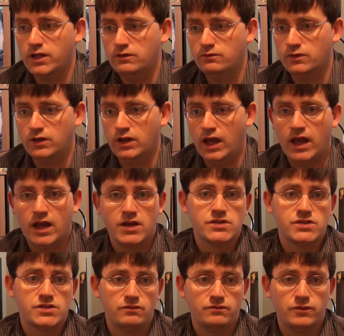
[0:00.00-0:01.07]
even
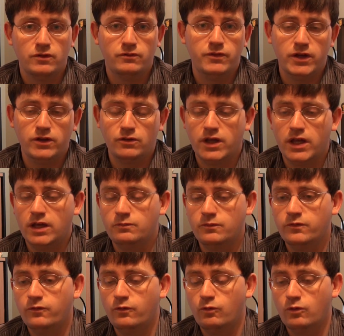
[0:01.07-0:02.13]
ask for a video game
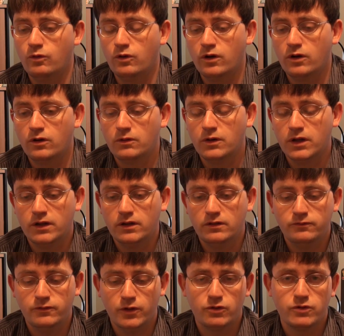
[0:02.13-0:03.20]

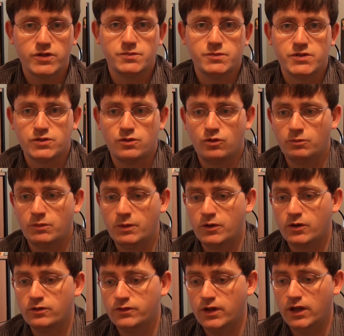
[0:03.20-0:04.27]
for Christmas or my
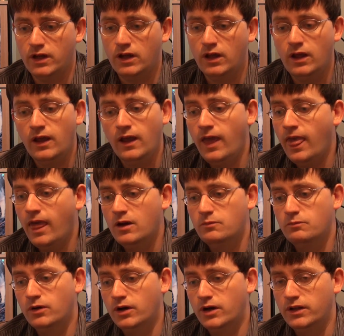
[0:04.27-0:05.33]
birthday.
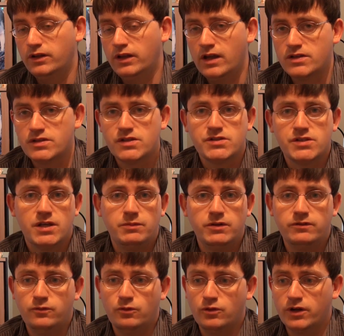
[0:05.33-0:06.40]
But as I said
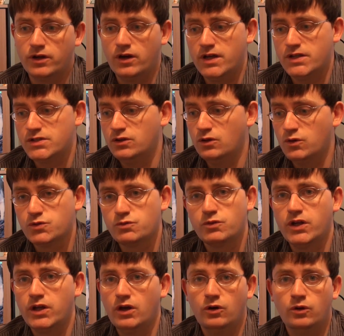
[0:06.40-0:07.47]
before, guys, those were
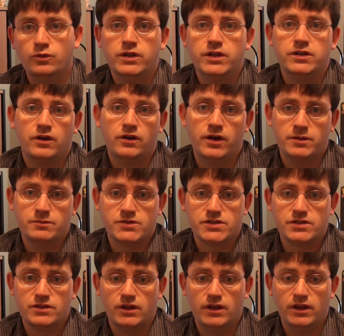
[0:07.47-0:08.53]
the only
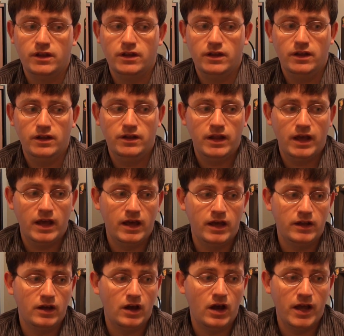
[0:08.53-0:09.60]
times
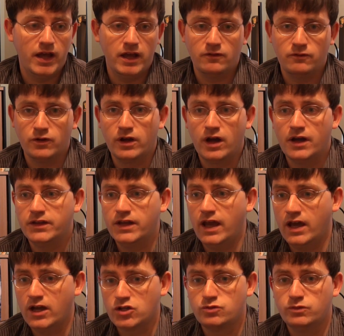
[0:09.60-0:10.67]
that I ever got to
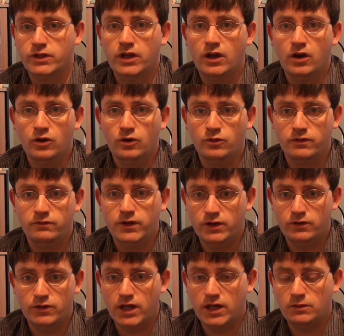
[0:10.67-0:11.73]
actually own a
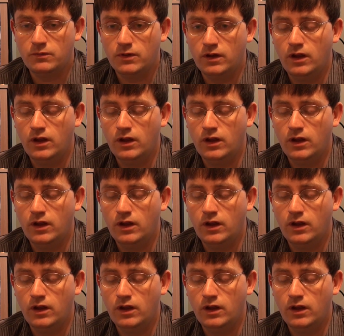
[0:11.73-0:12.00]
video game.